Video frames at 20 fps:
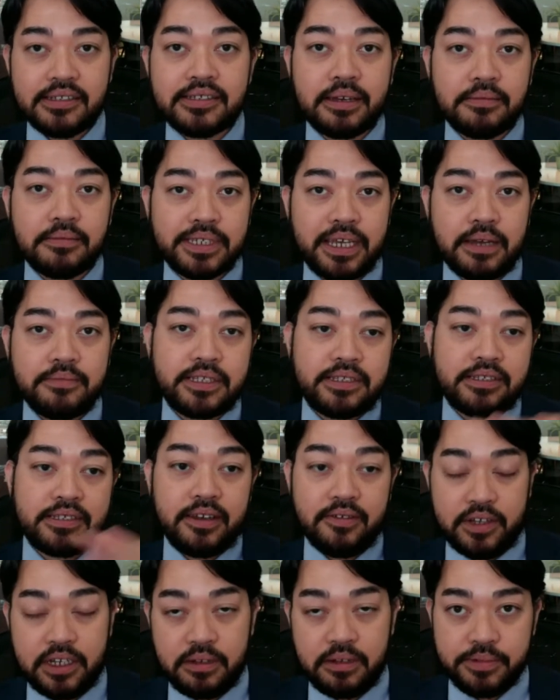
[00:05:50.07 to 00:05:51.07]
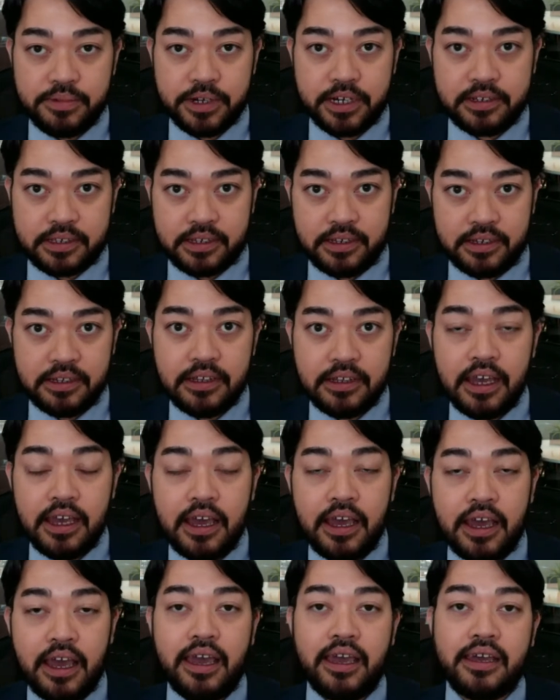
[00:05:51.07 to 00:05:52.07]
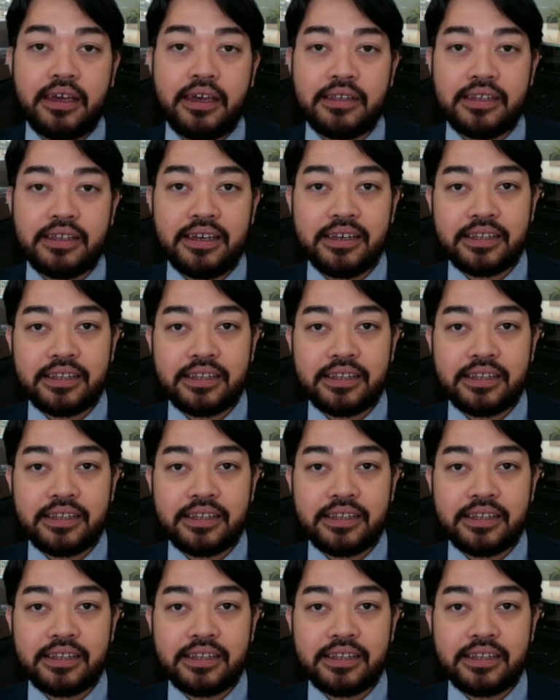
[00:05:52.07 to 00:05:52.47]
Sometimes it's given in person, and